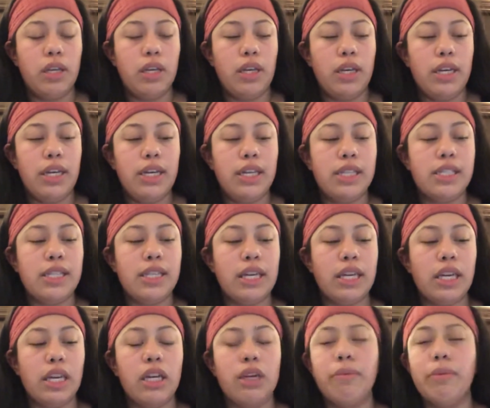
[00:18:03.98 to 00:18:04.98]
He's
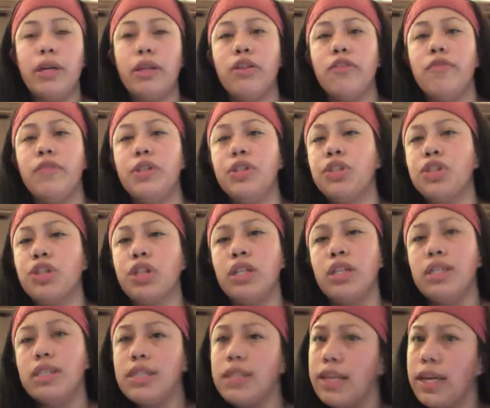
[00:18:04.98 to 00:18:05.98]
thinking about the future.
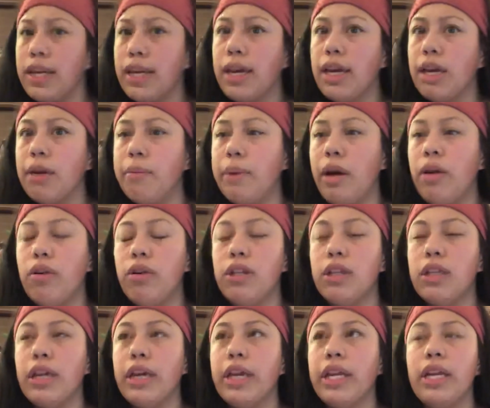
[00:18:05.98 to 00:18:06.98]
He's thinking about
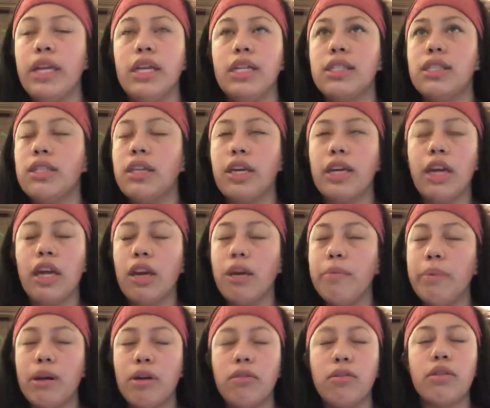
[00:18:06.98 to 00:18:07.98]
Helene. He's thinking
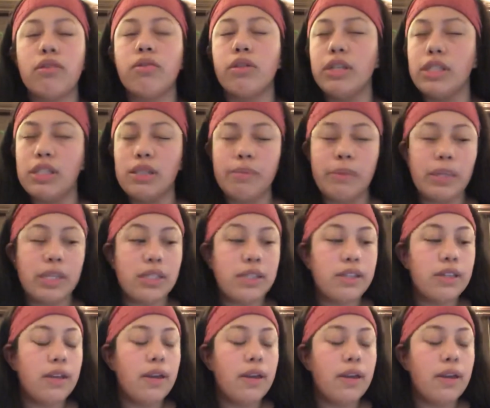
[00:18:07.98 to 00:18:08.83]
about Christmas.